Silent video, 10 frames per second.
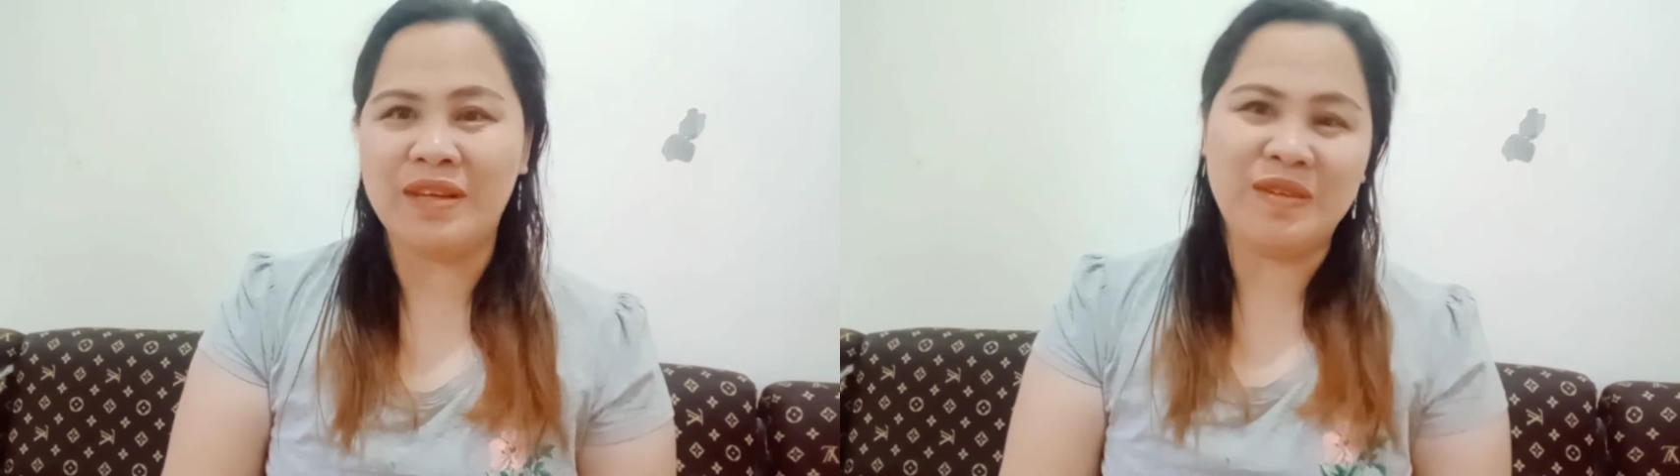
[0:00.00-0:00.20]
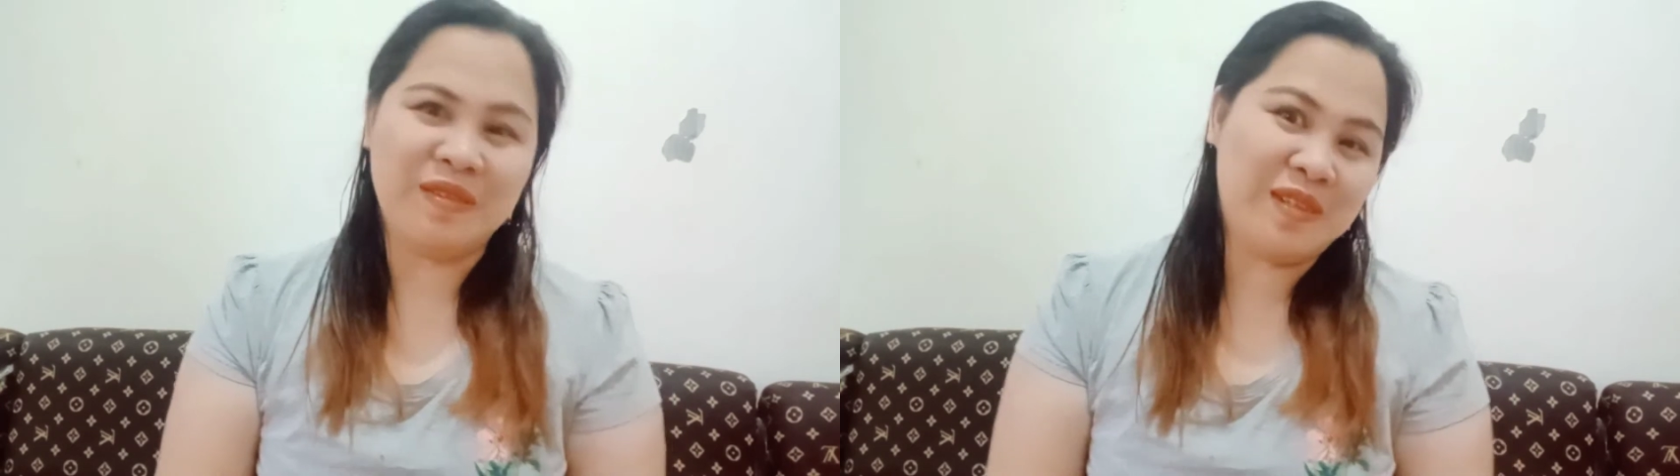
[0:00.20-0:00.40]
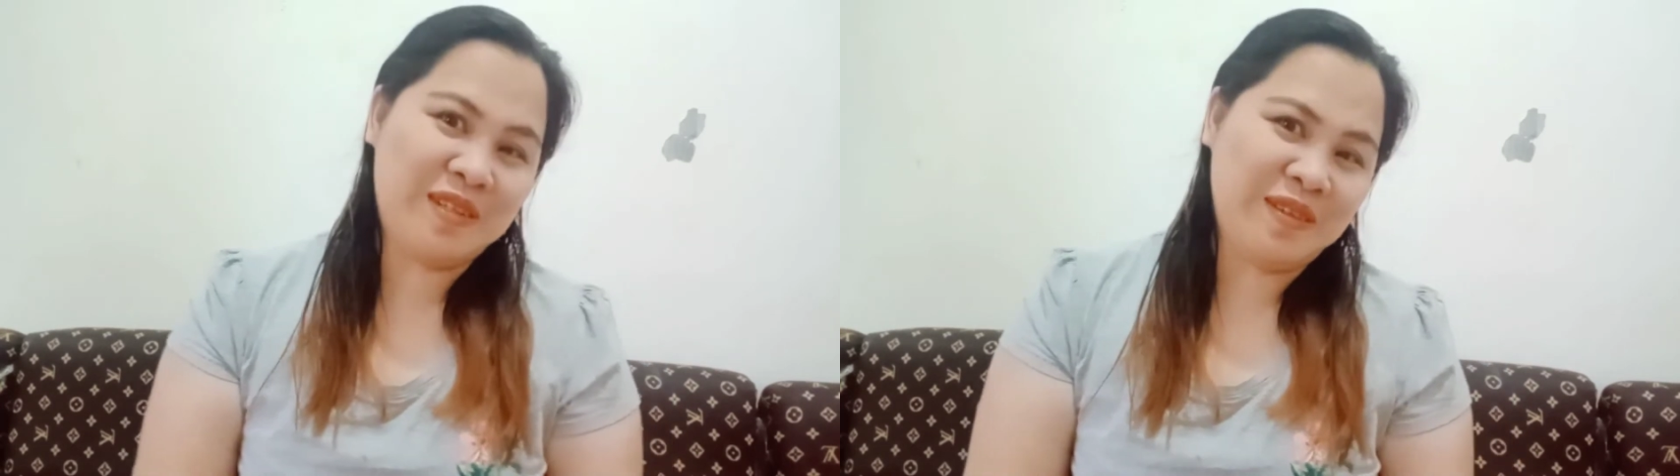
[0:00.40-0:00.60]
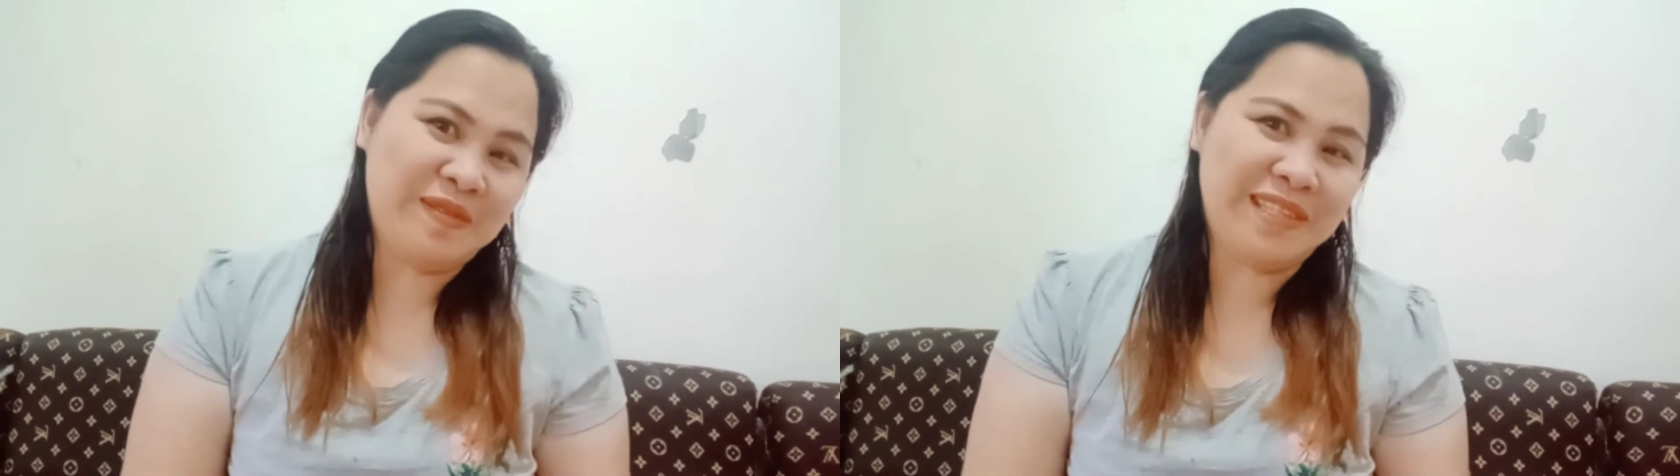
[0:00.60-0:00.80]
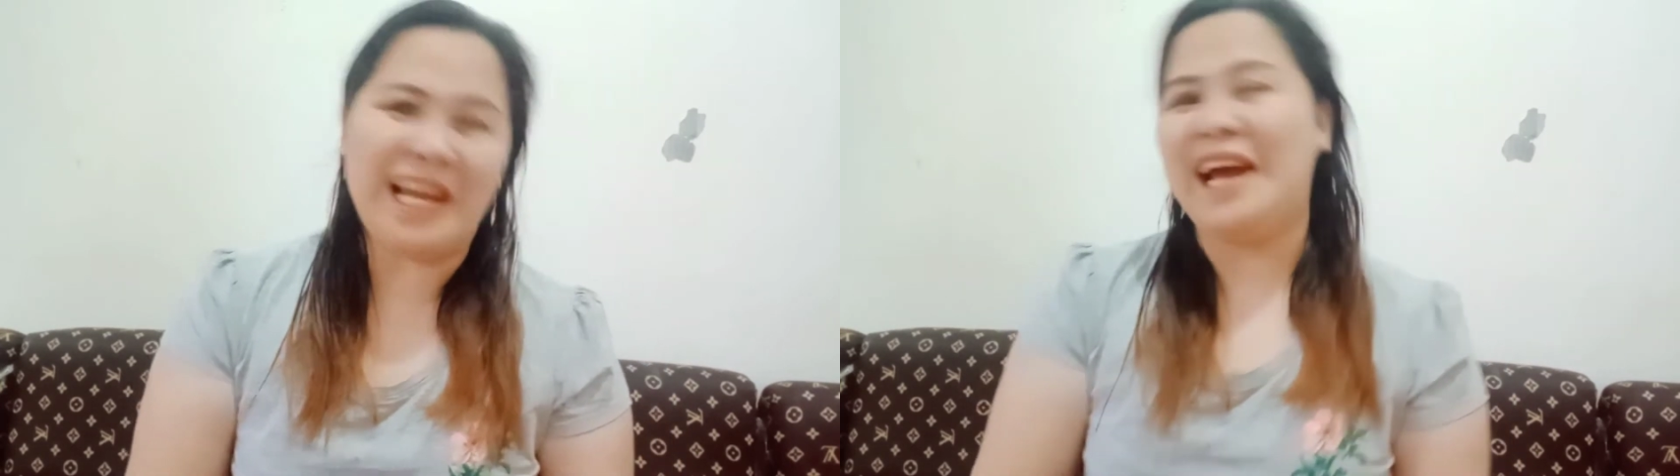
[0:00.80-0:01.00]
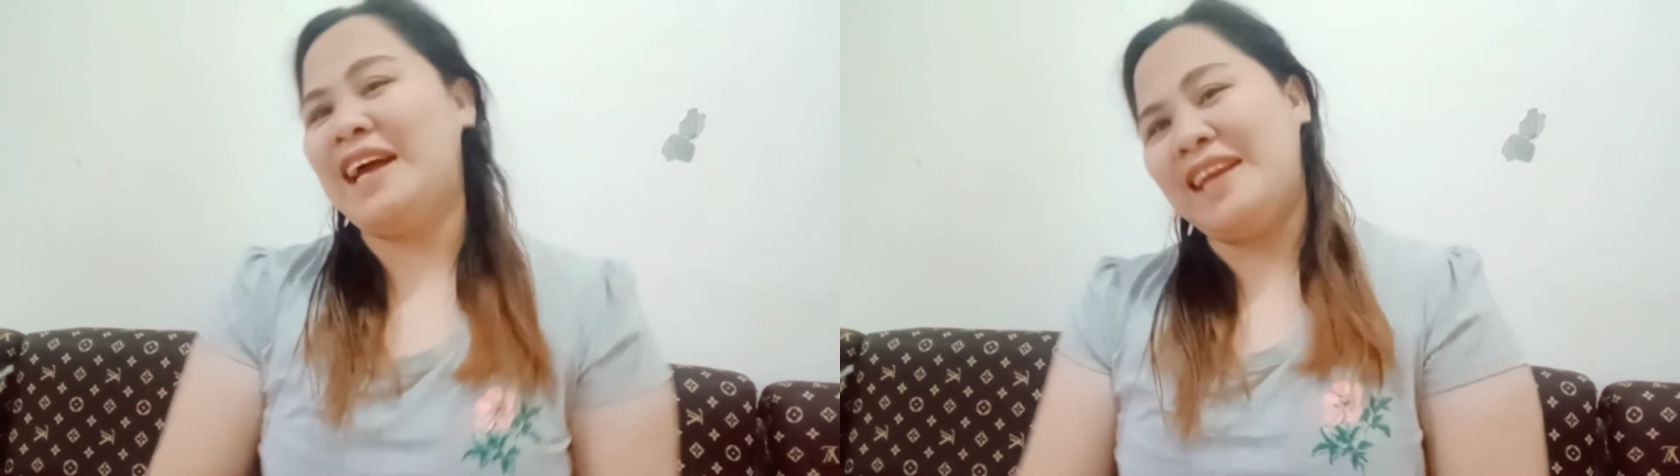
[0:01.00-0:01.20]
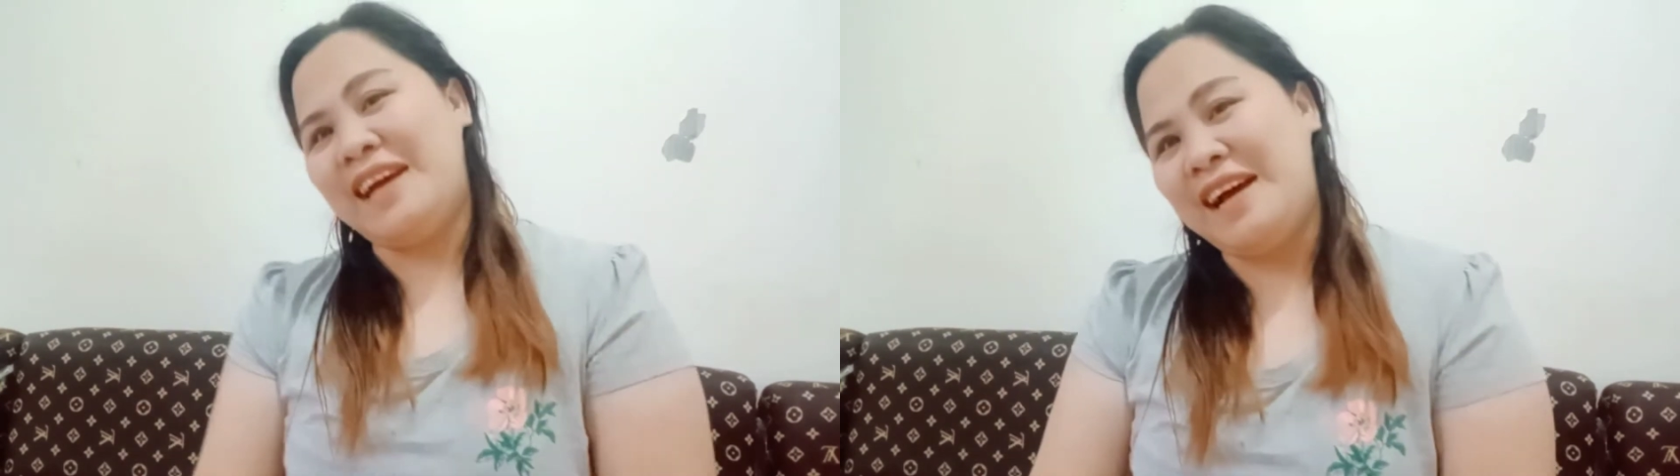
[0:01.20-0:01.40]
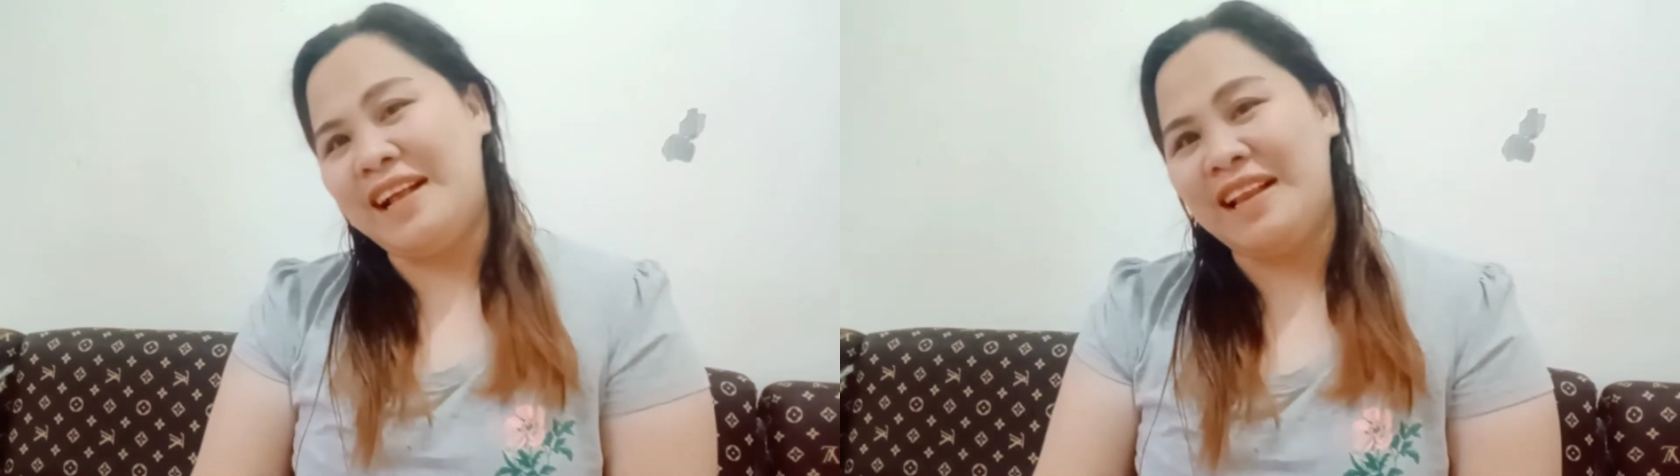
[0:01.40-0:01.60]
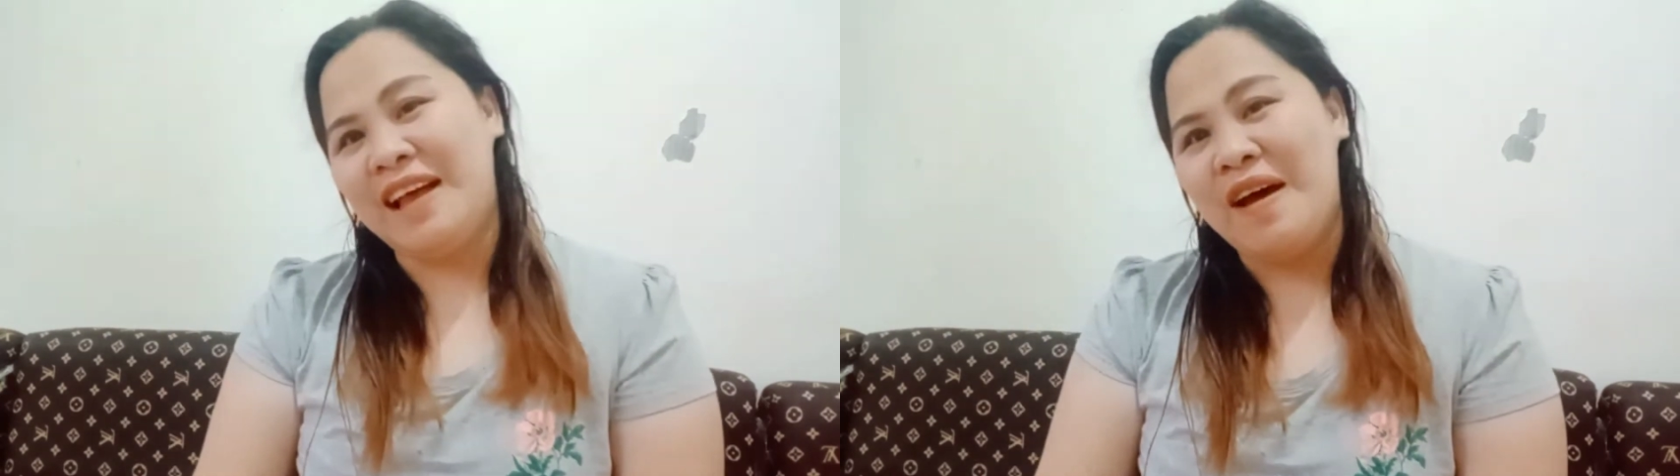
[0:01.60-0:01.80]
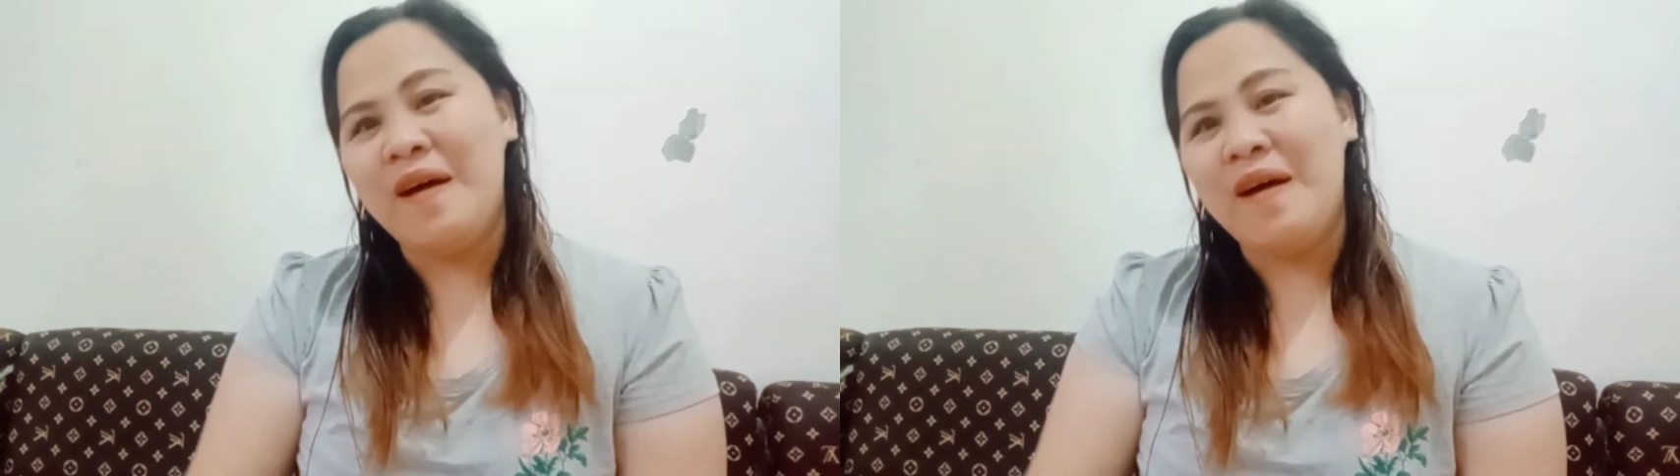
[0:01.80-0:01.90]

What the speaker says: YouTube channel!